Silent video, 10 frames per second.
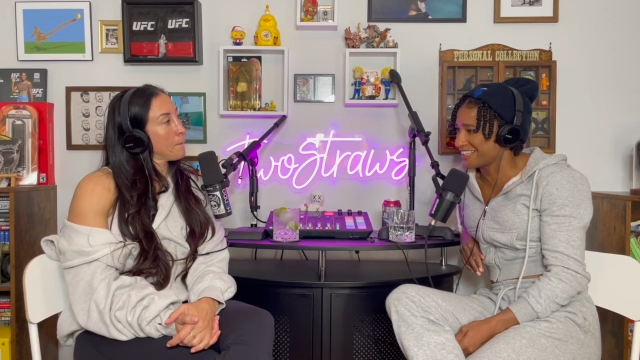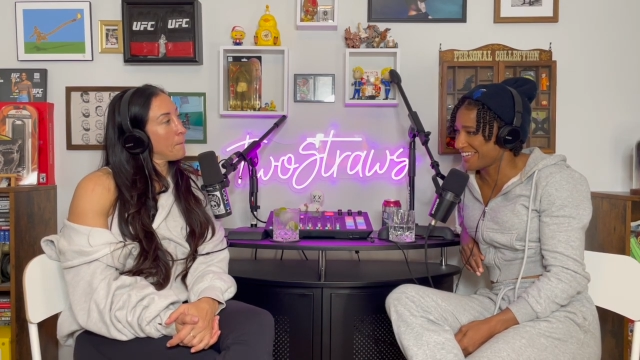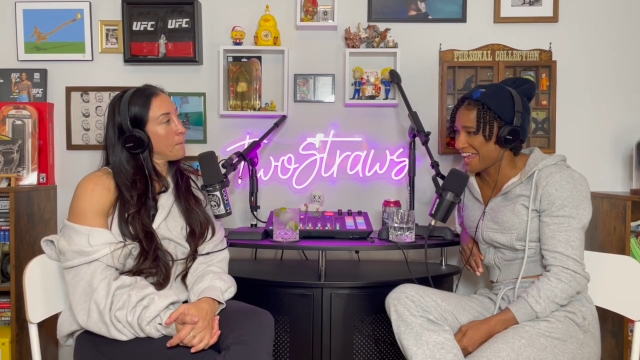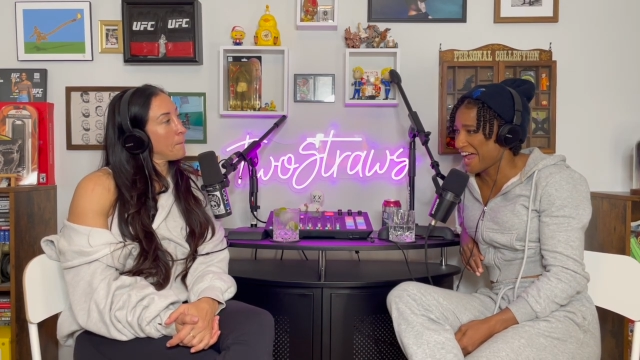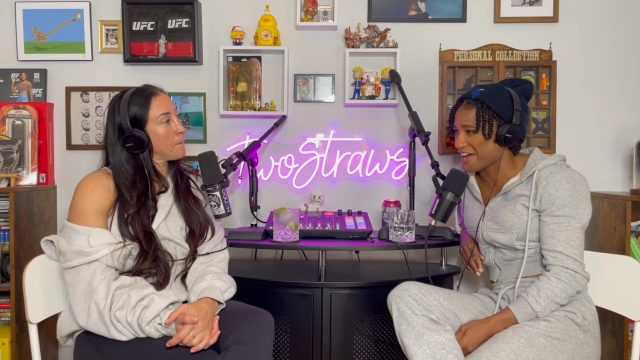
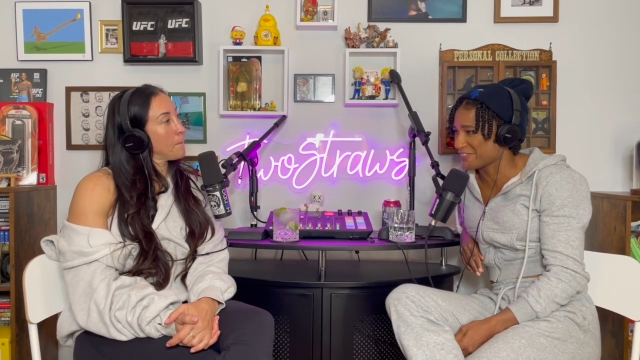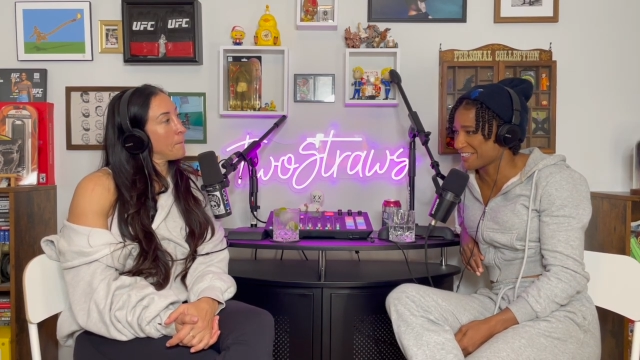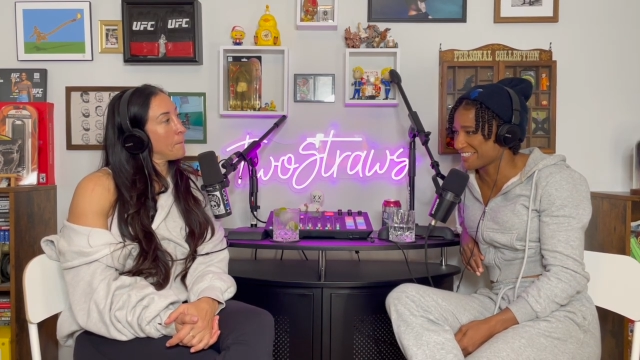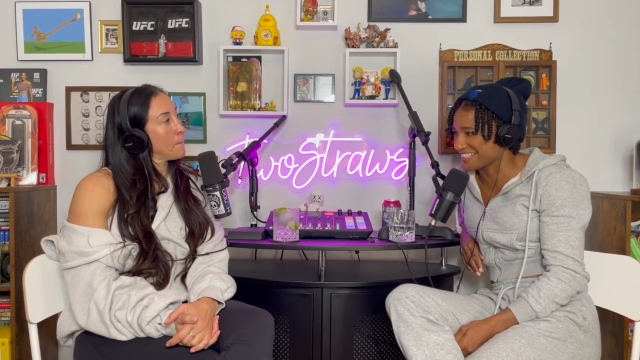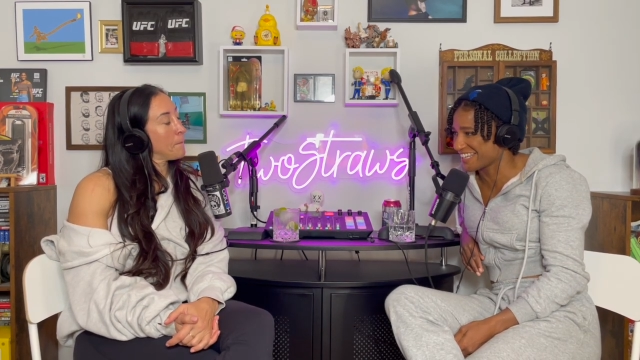Speaker 1: half
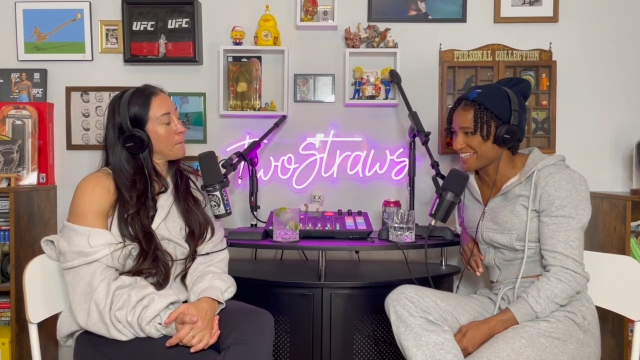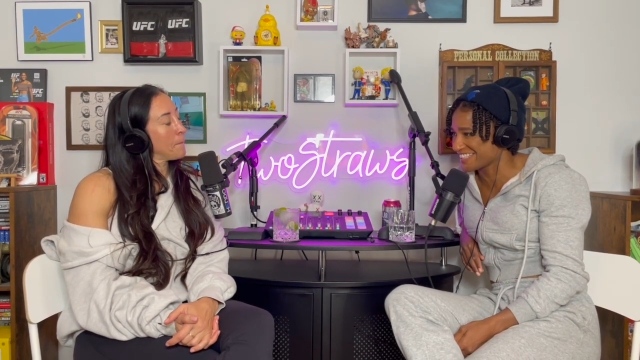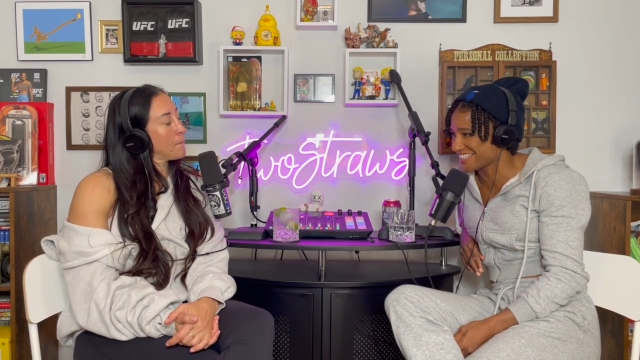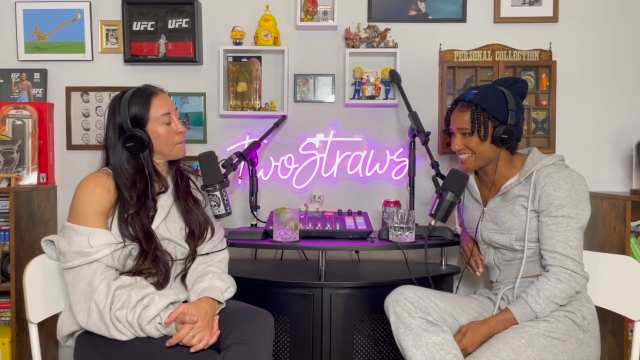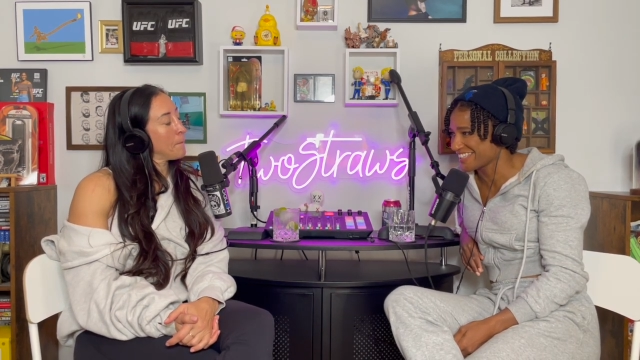
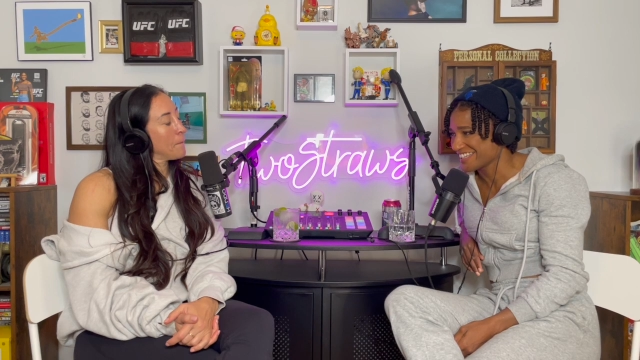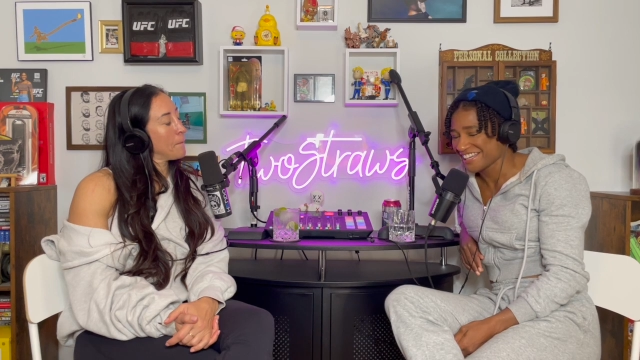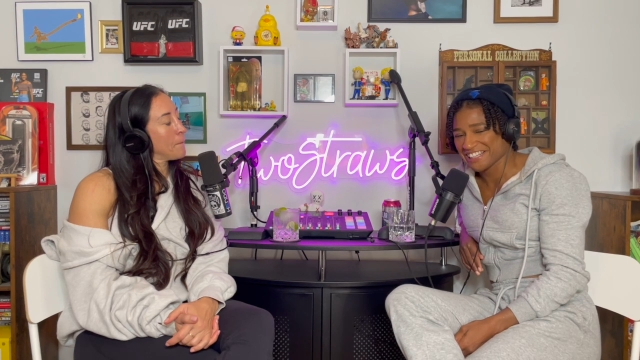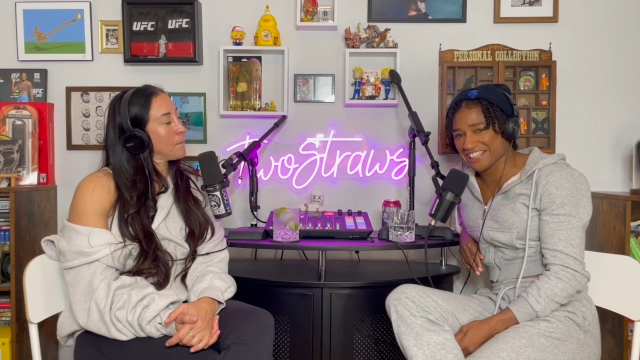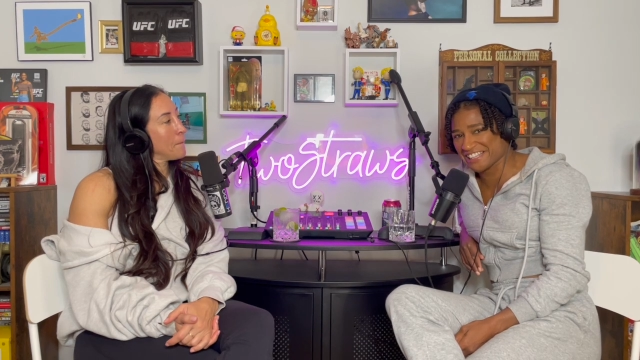concussed
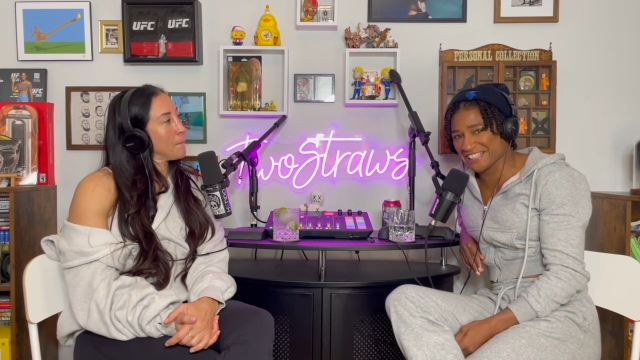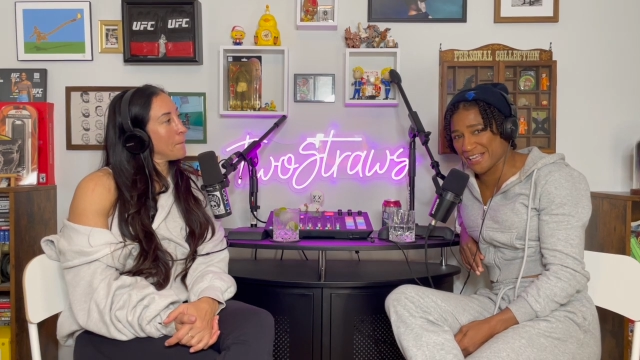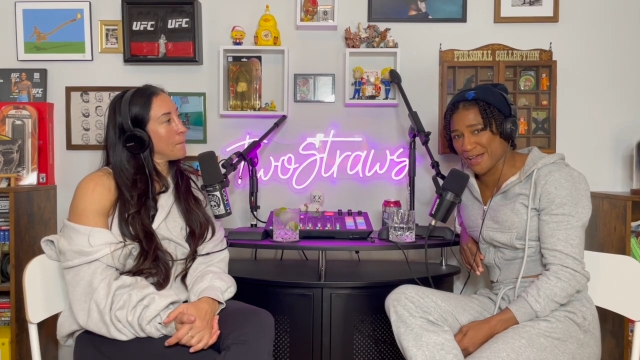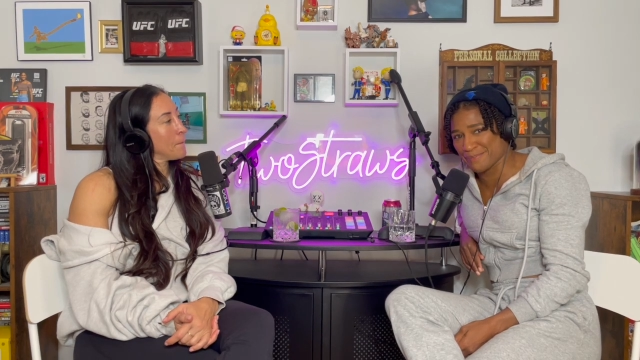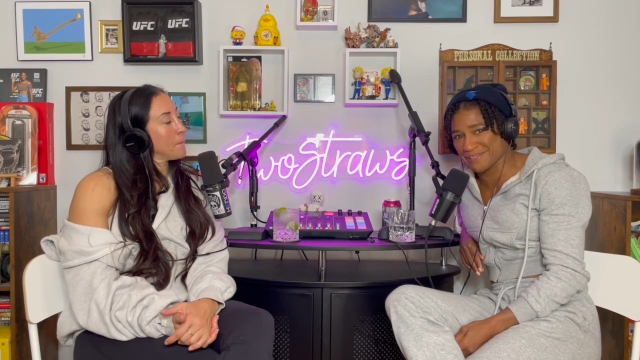like a
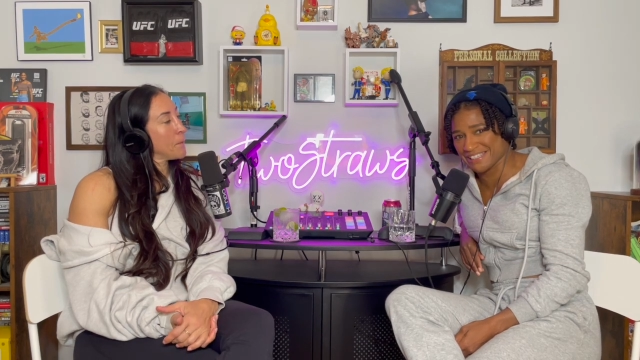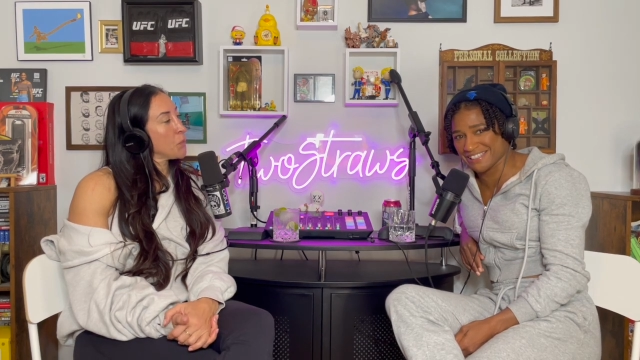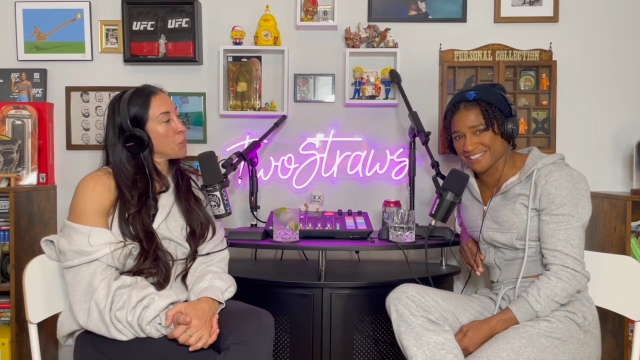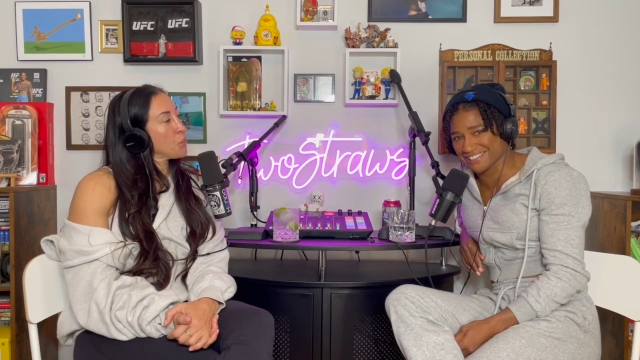zombie.